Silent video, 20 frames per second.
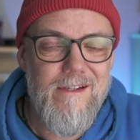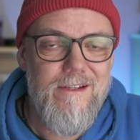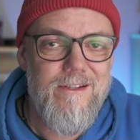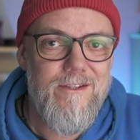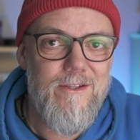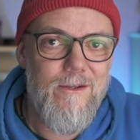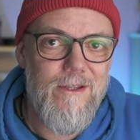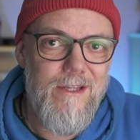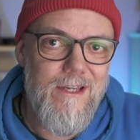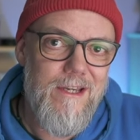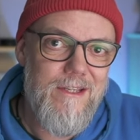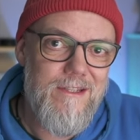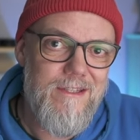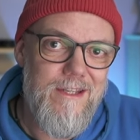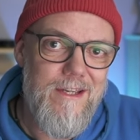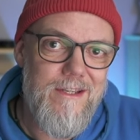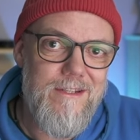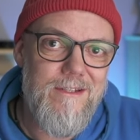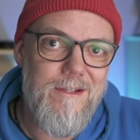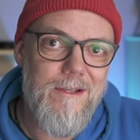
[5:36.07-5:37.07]
So the eggs
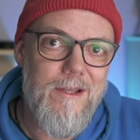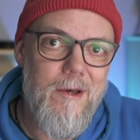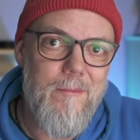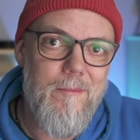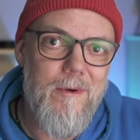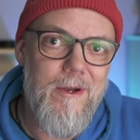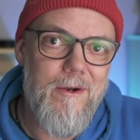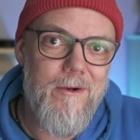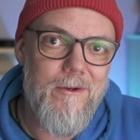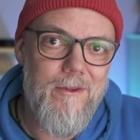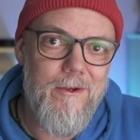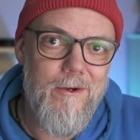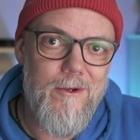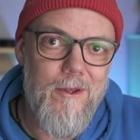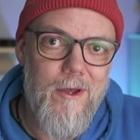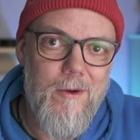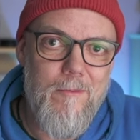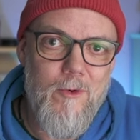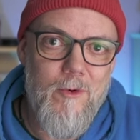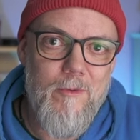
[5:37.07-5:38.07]
taste a lot better. They're a
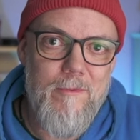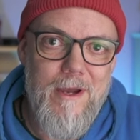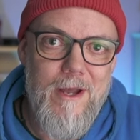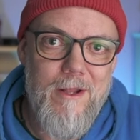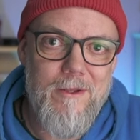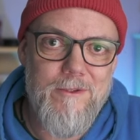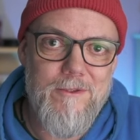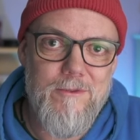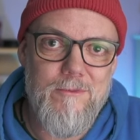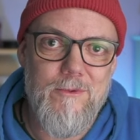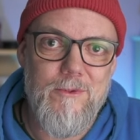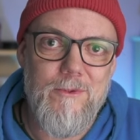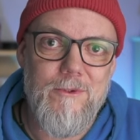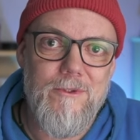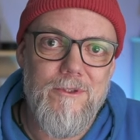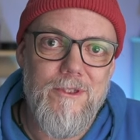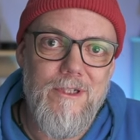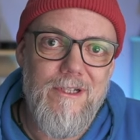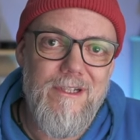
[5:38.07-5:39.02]
lot more palatable.